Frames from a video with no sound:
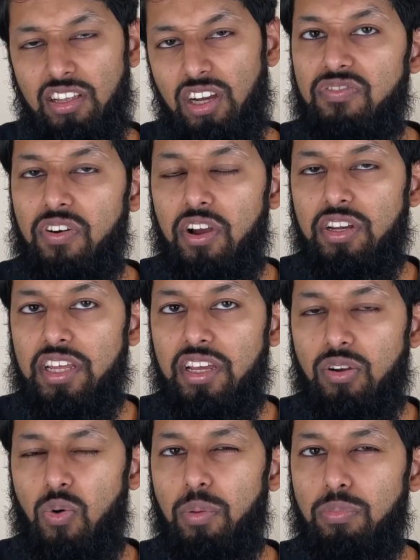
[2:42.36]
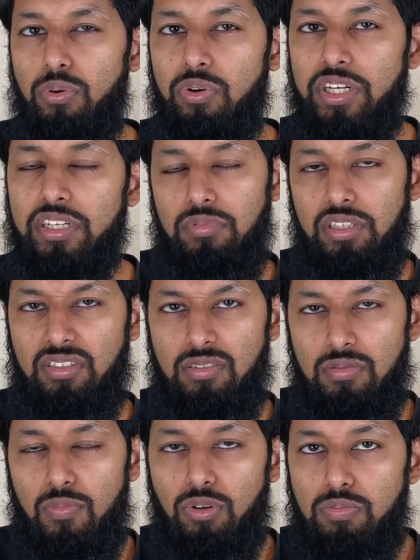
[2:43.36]
I find it quite boring. It's the
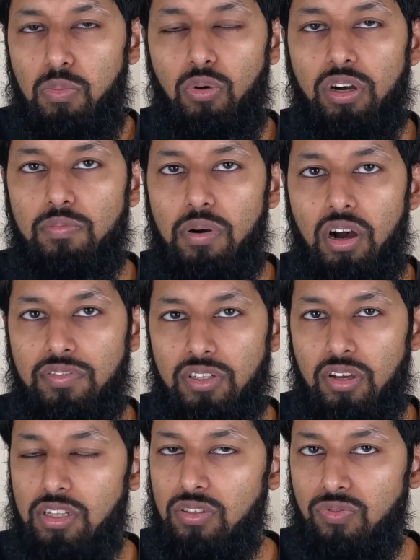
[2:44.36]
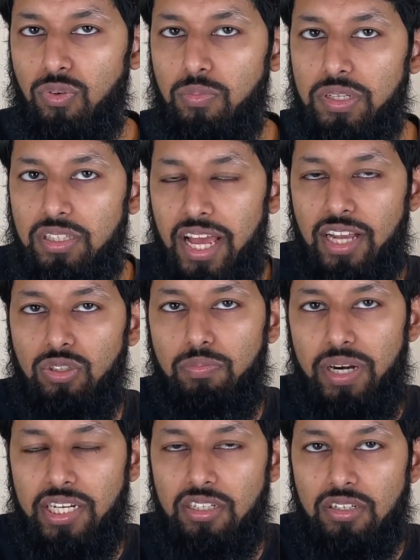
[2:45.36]
most boring part of science for me, the actual
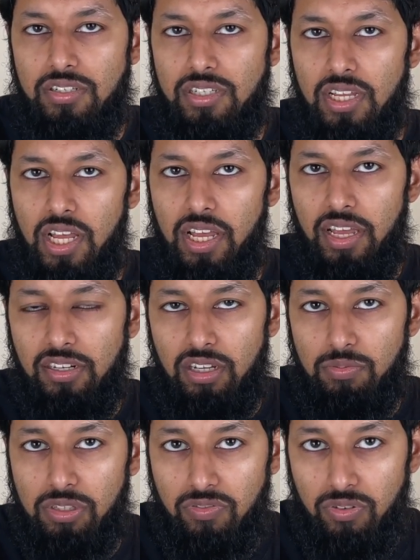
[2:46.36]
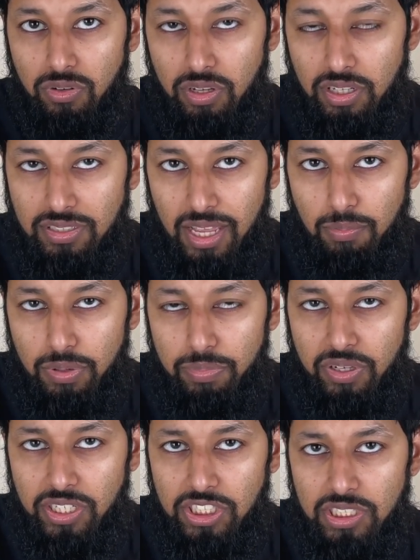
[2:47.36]
practicals, in terms of for exam
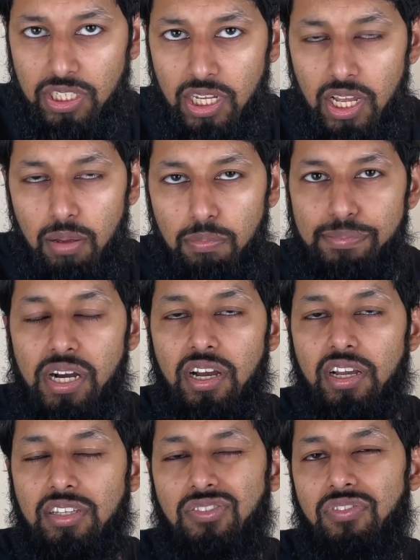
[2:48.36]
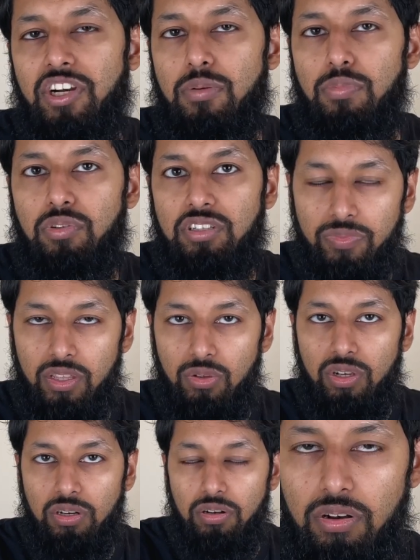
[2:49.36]
preparation. But it's very important. You
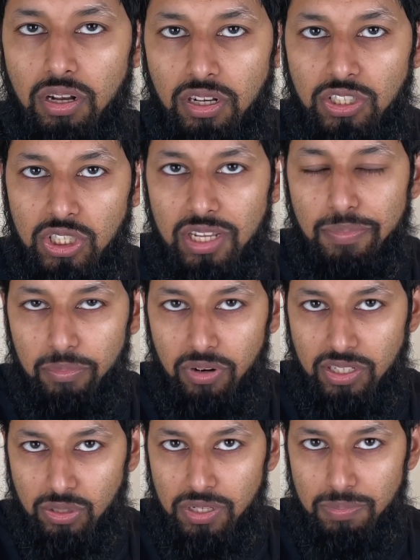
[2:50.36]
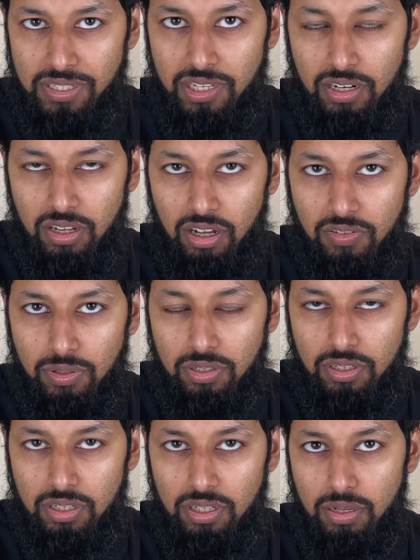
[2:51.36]
can literally memorize 20% of
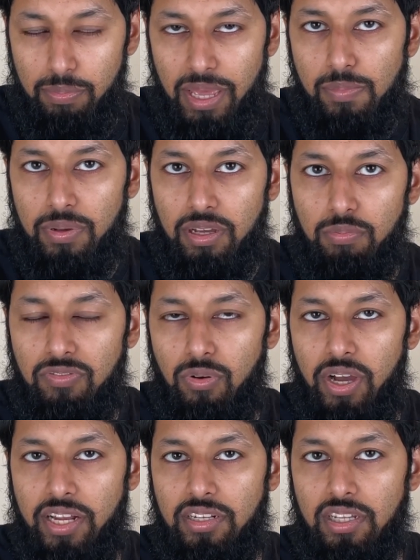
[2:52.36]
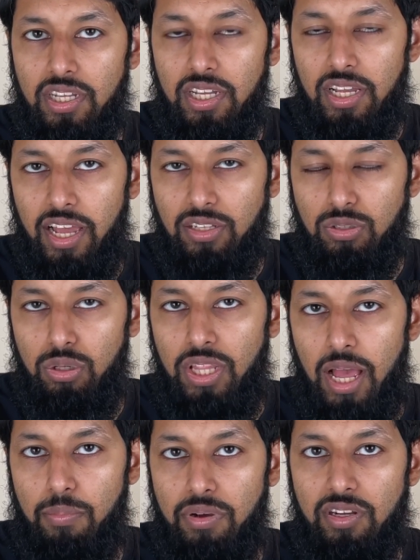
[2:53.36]
the paper beforehand. And you do
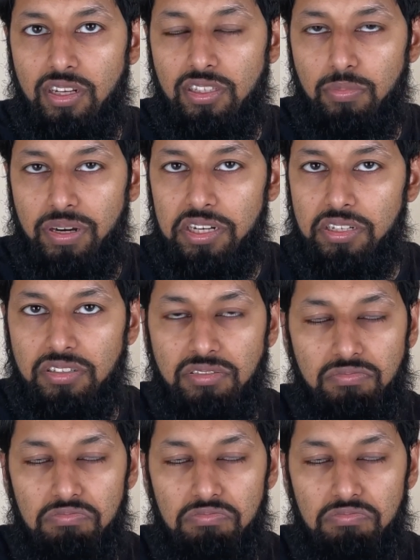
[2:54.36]
that by learning the practicals.